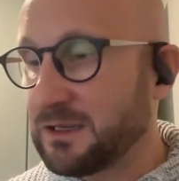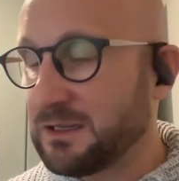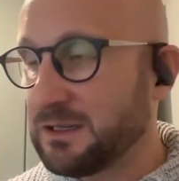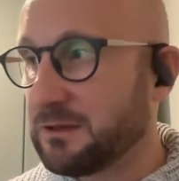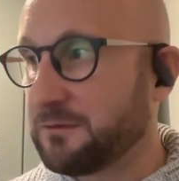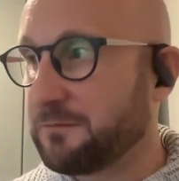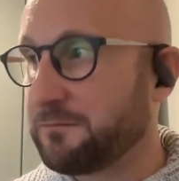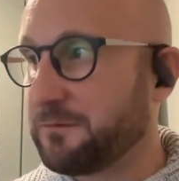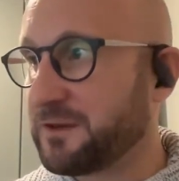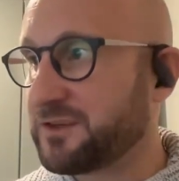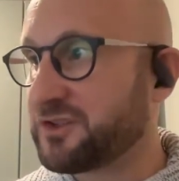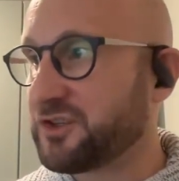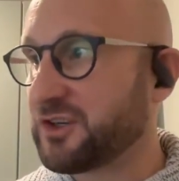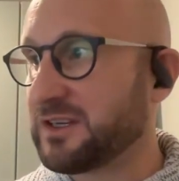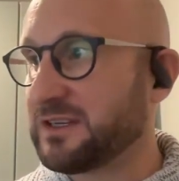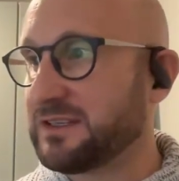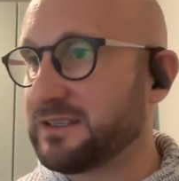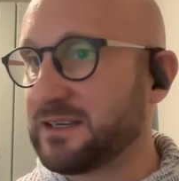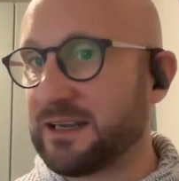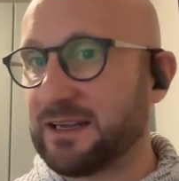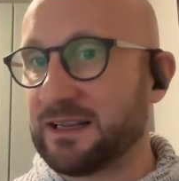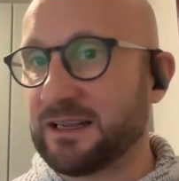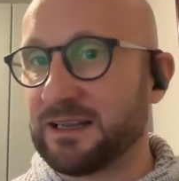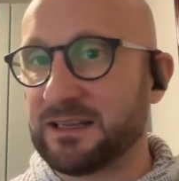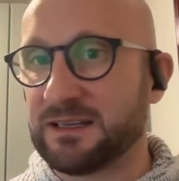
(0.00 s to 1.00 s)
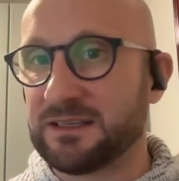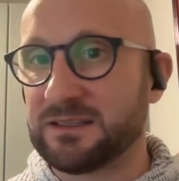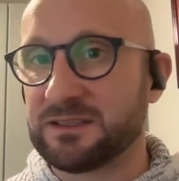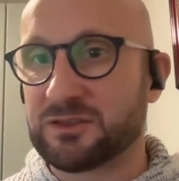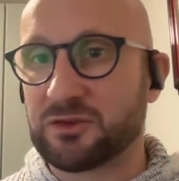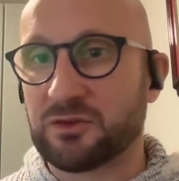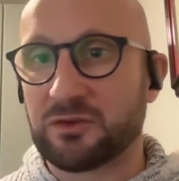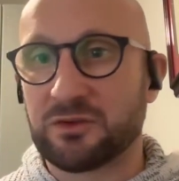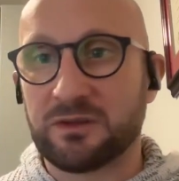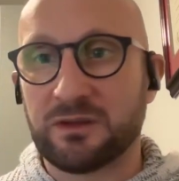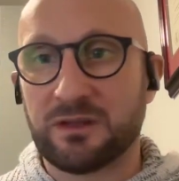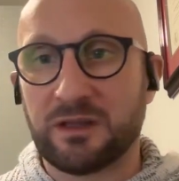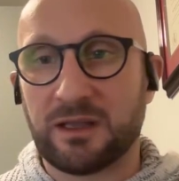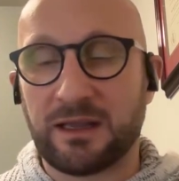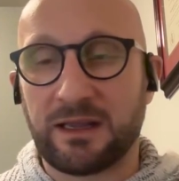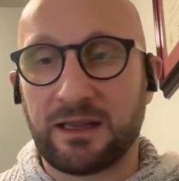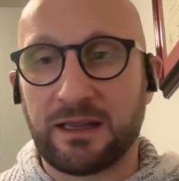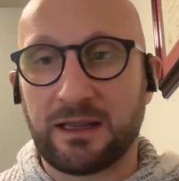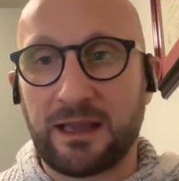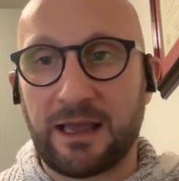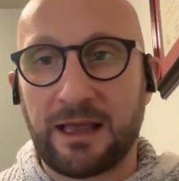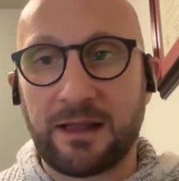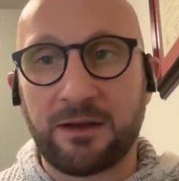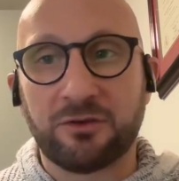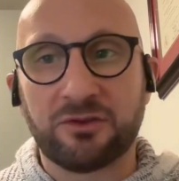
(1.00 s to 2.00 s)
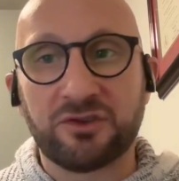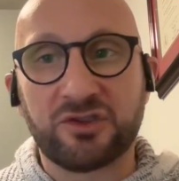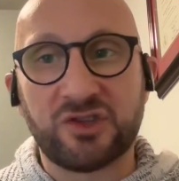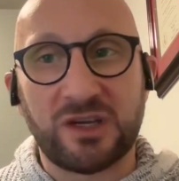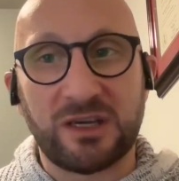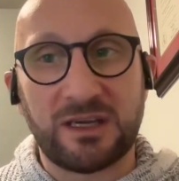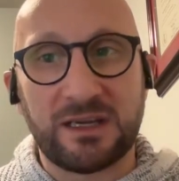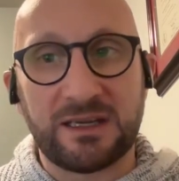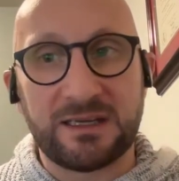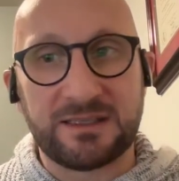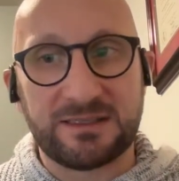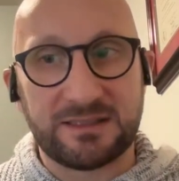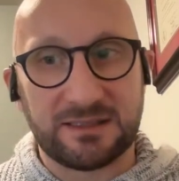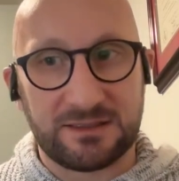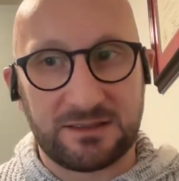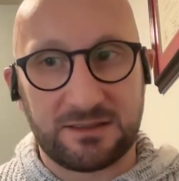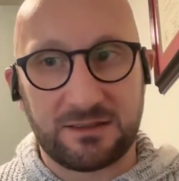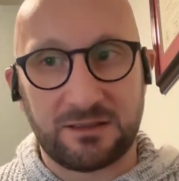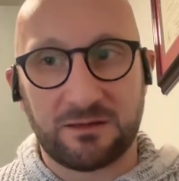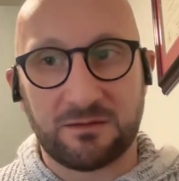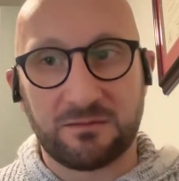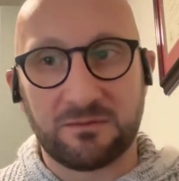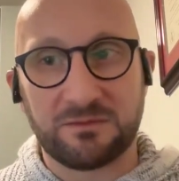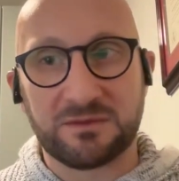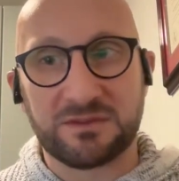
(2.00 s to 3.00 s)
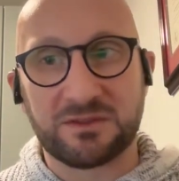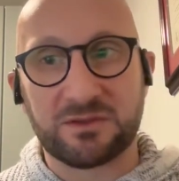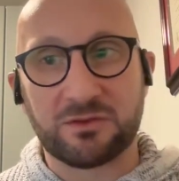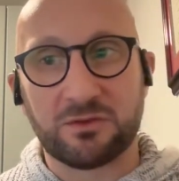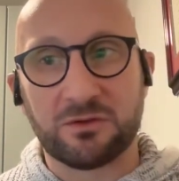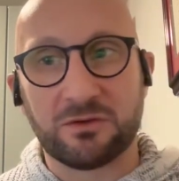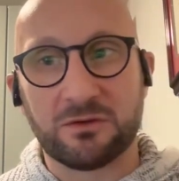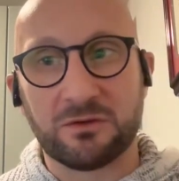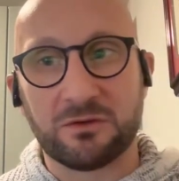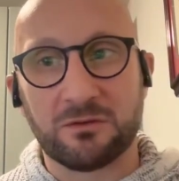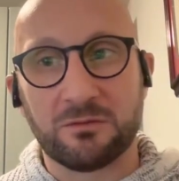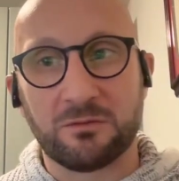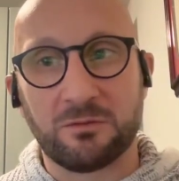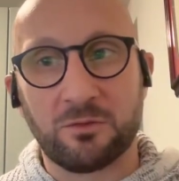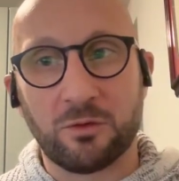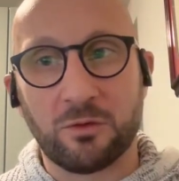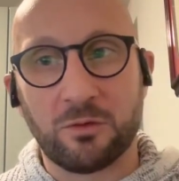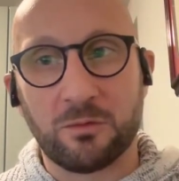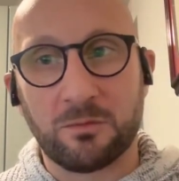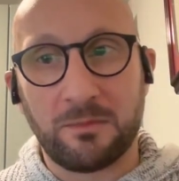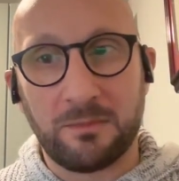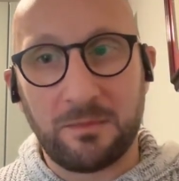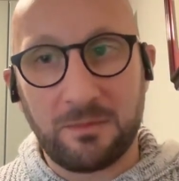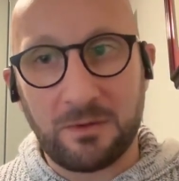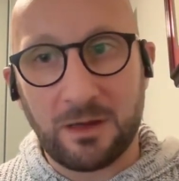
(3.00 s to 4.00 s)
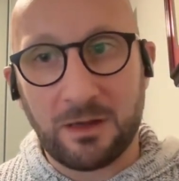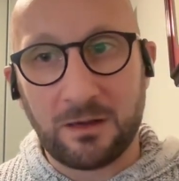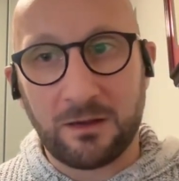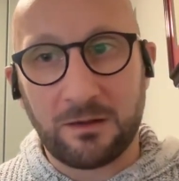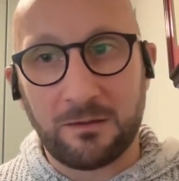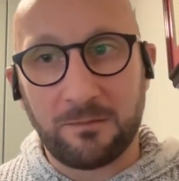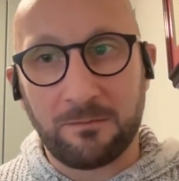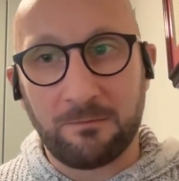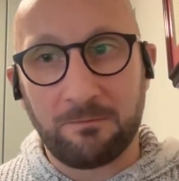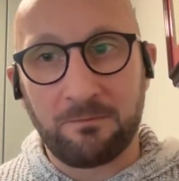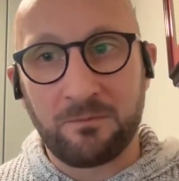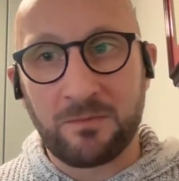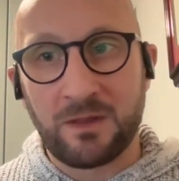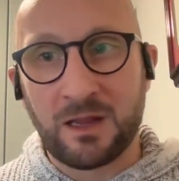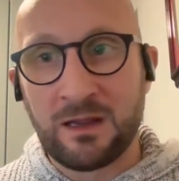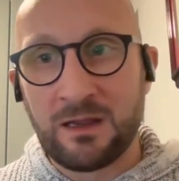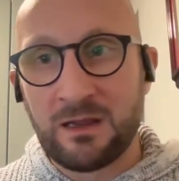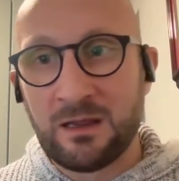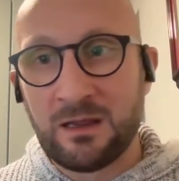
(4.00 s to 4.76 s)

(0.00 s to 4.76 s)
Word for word: deficient in certain like energy systems or or um,